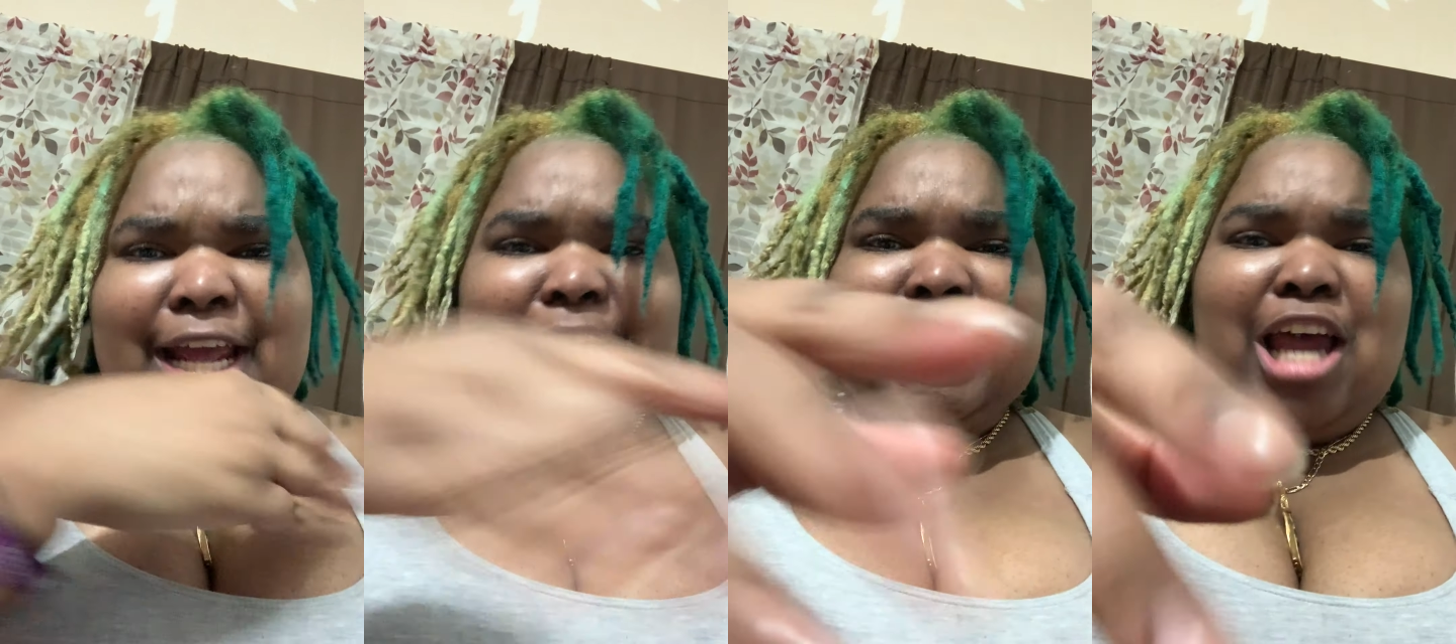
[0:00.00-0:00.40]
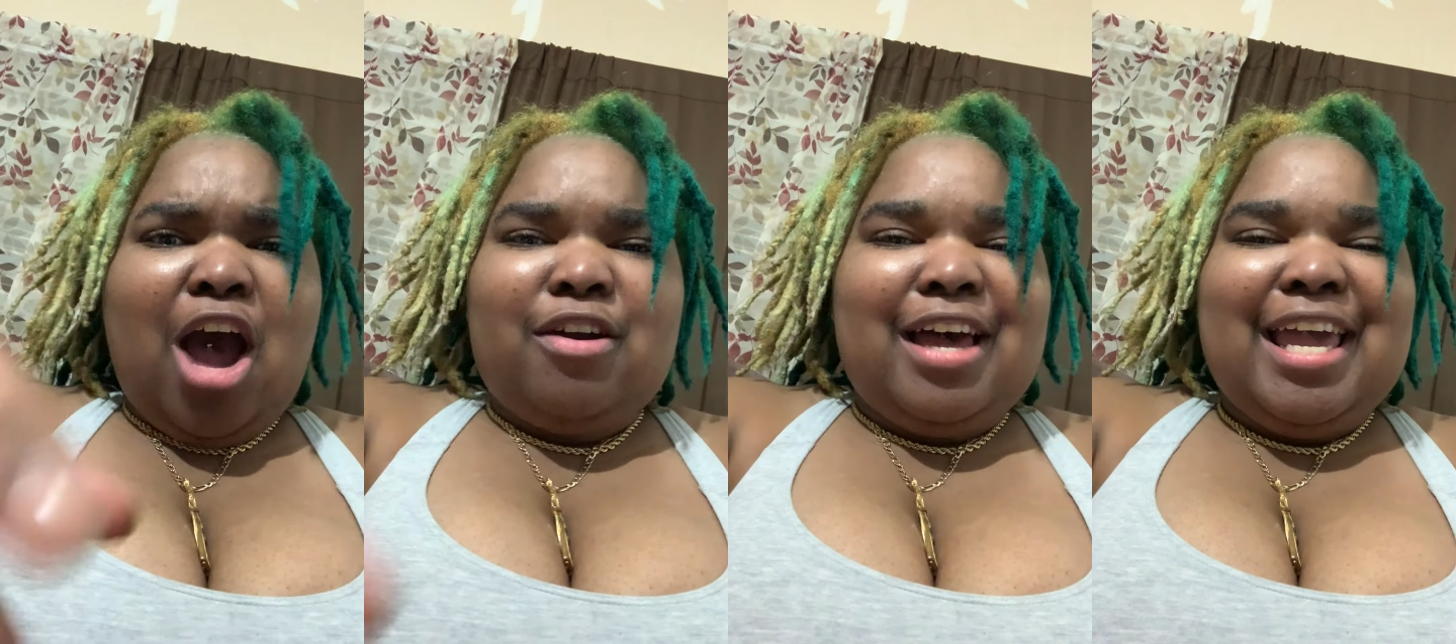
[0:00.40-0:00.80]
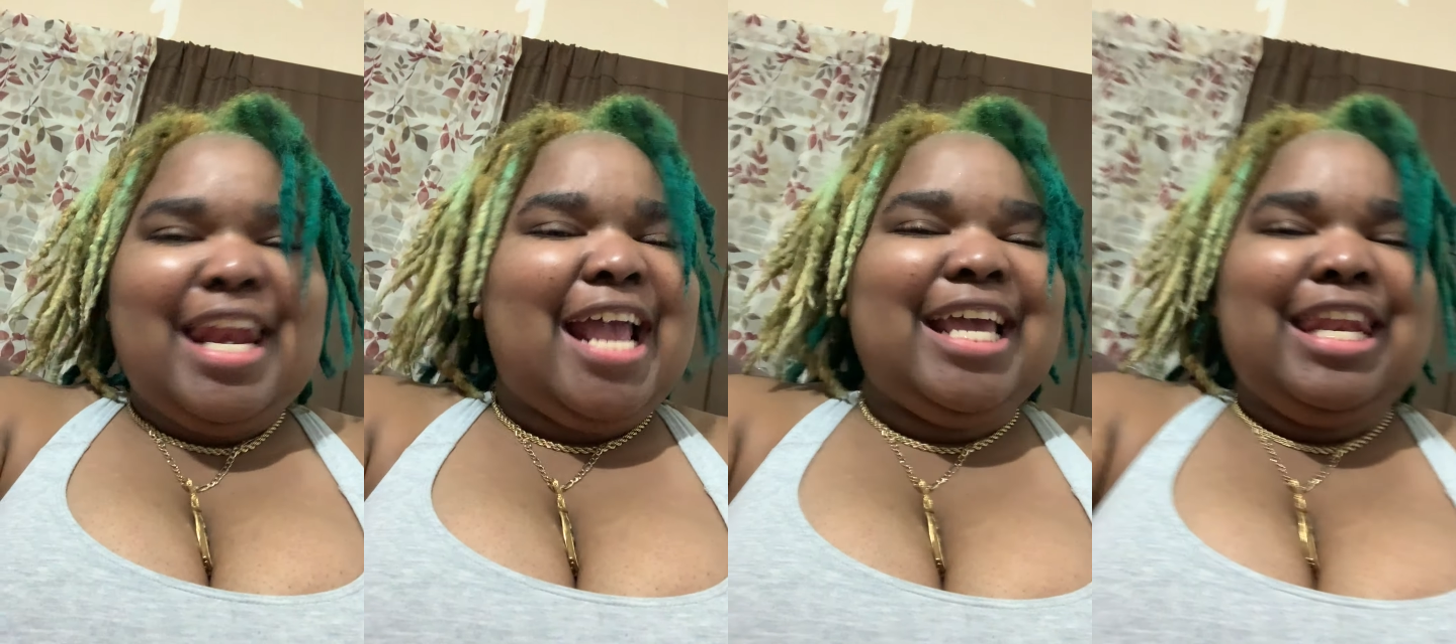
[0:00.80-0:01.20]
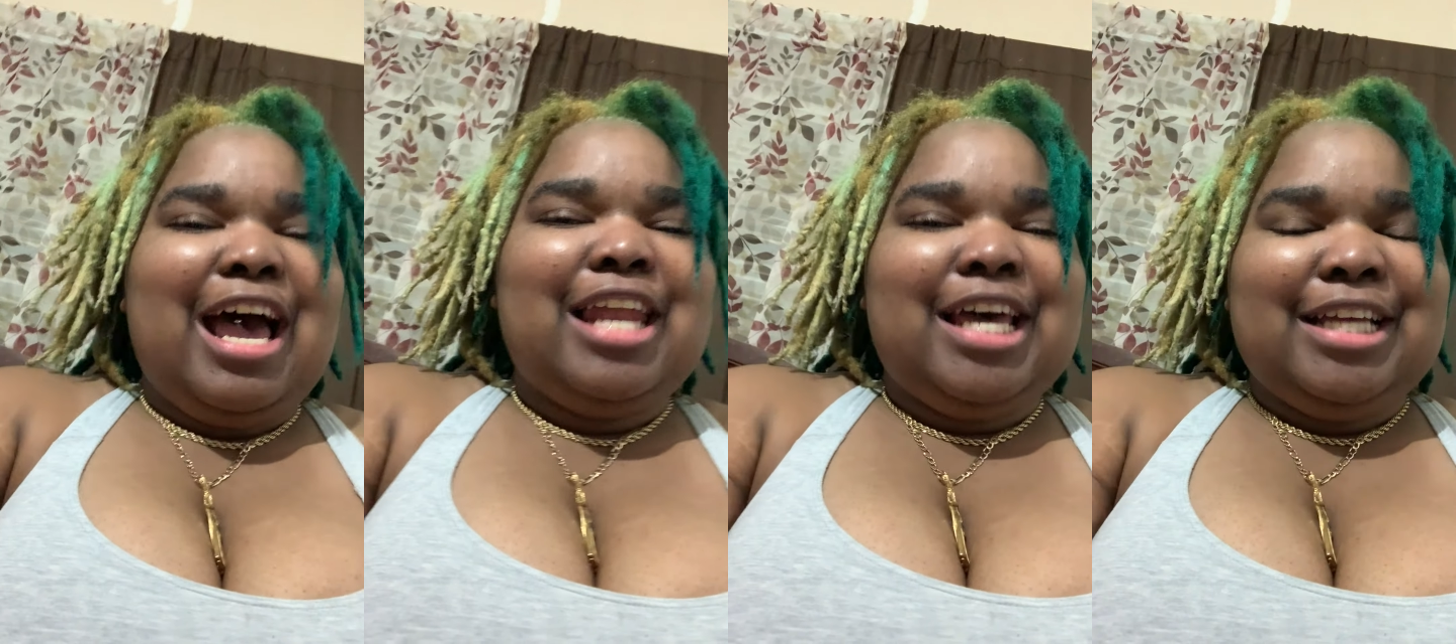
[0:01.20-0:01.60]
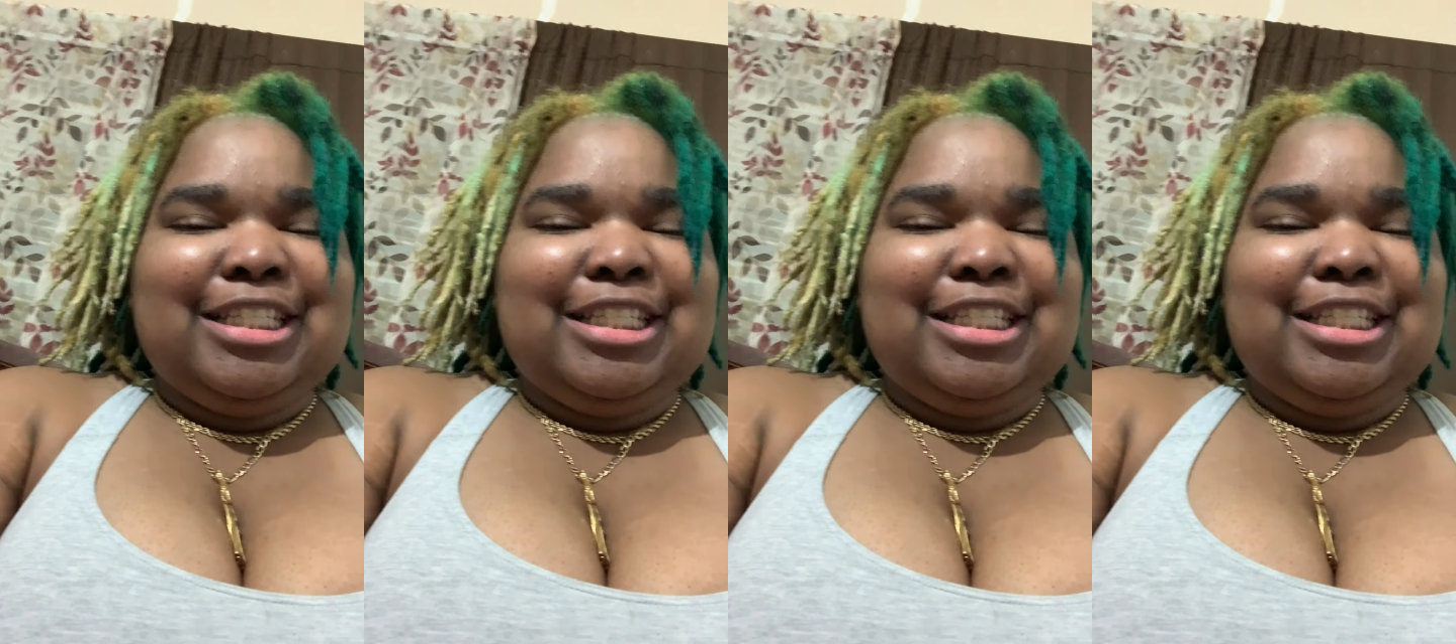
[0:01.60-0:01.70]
ain't getting all up. It ain't getting all up.